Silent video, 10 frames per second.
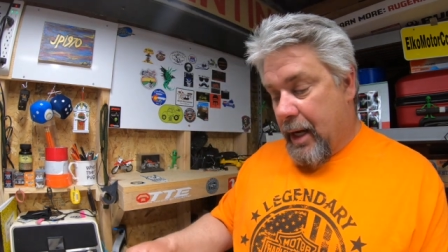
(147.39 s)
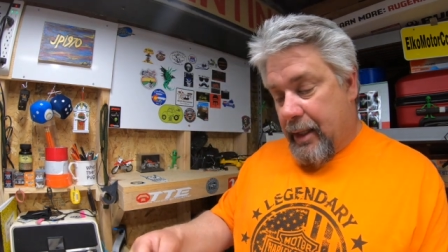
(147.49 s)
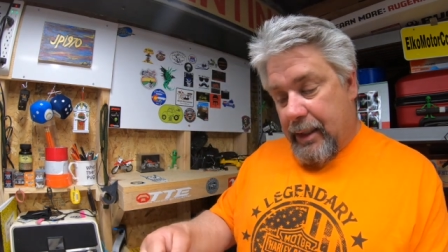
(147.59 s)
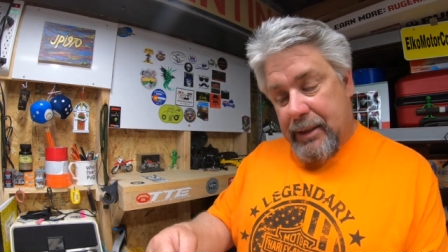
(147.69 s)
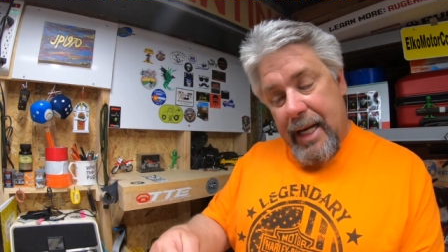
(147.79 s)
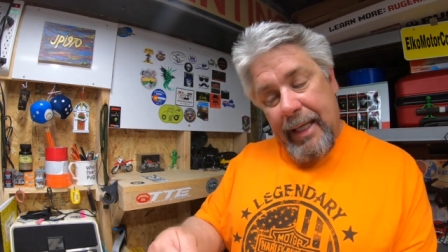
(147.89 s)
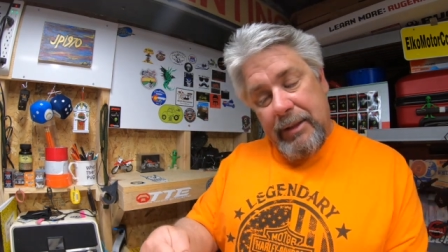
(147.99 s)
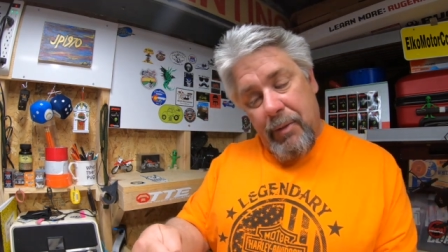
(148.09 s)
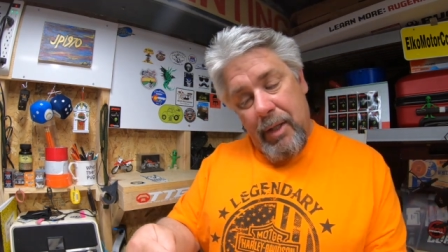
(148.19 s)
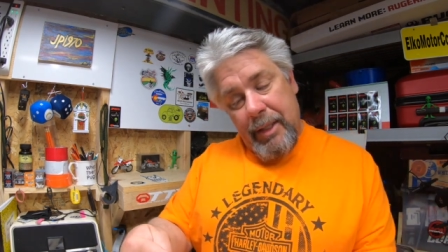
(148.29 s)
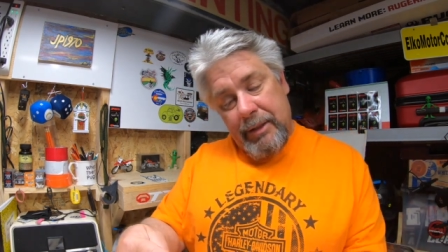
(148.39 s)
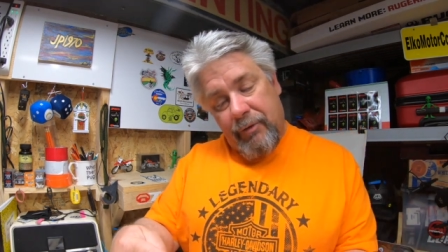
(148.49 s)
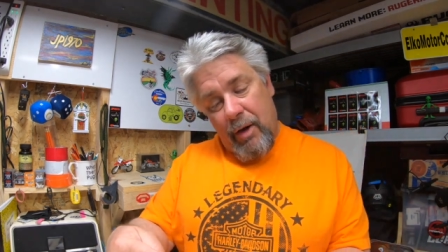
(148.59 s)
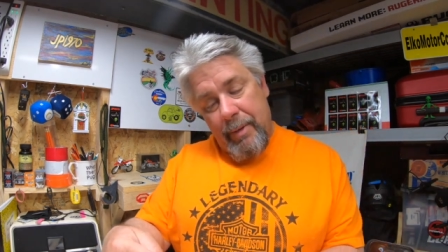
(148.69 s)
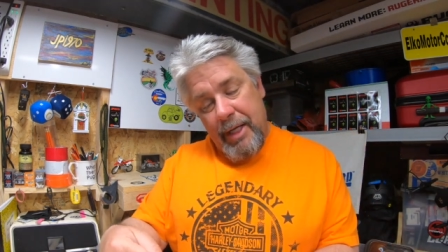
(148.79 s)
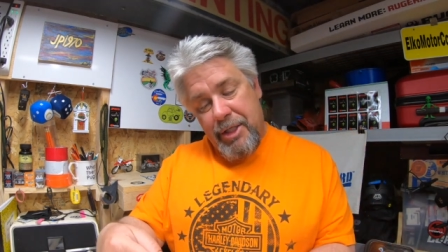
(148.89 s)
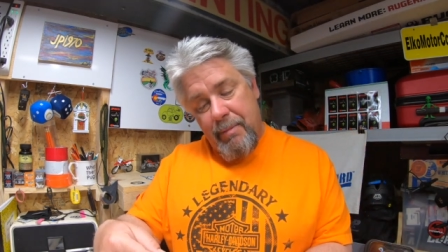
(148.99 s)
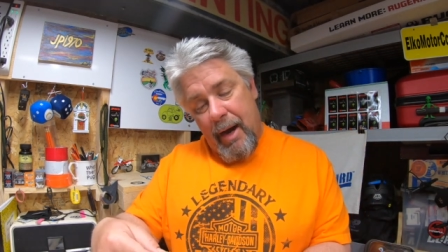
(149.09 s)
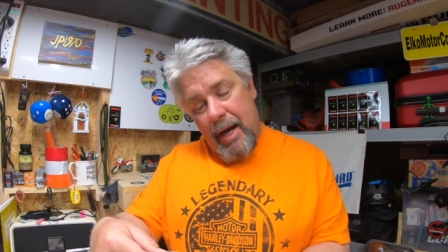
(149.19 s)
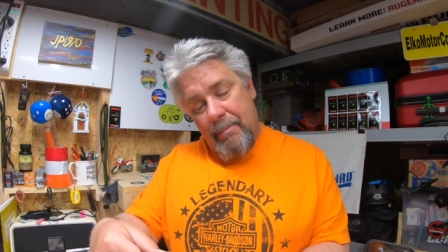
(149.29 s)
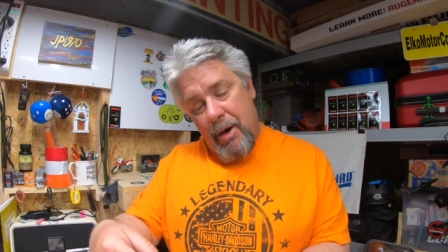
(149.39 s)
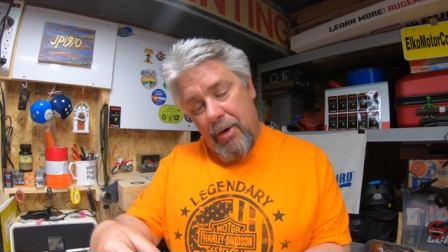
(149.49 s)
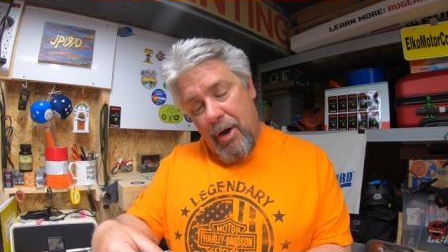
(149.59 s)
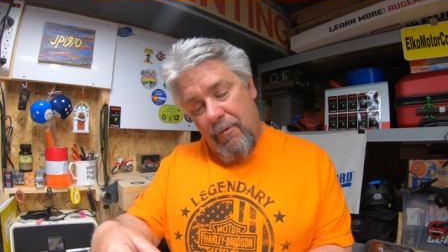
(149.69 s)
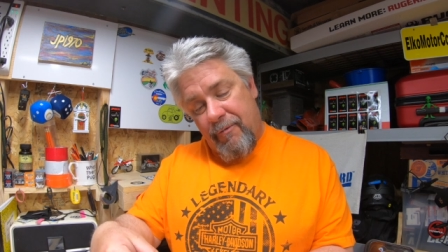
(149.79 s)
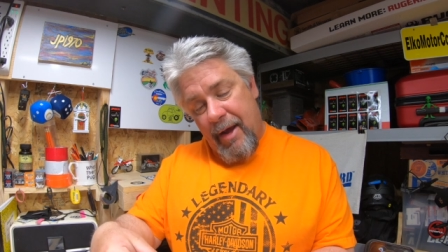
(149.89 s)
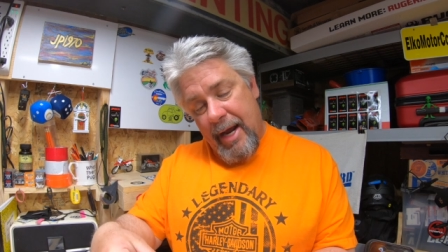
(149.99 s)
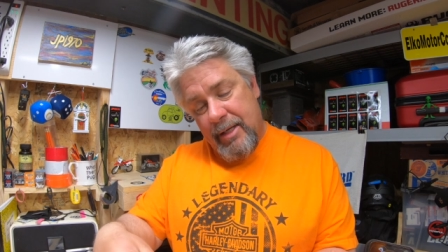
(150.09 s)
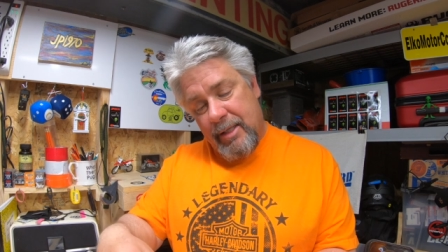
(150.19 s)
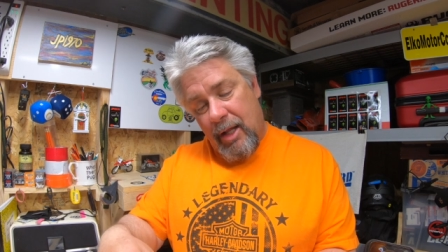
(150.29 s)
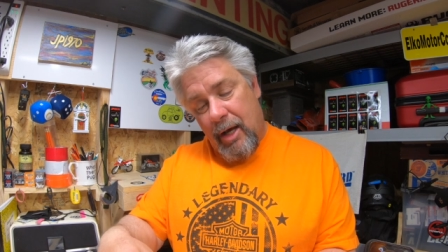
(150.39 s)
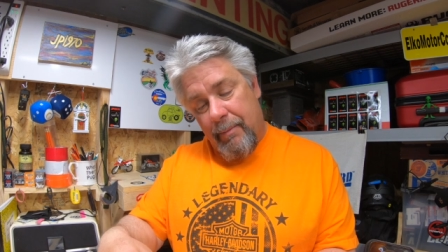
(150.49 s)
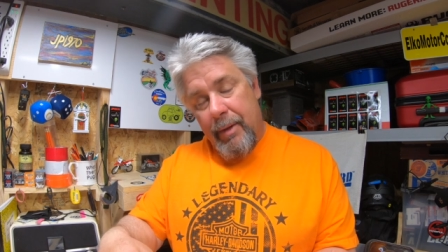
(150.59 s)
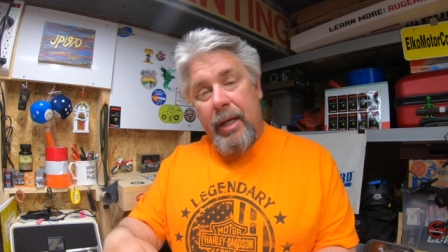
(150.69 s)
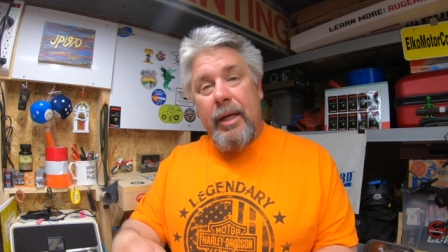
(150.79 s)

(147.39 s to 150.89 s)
This next one is from Ichiban Moto Fan Club.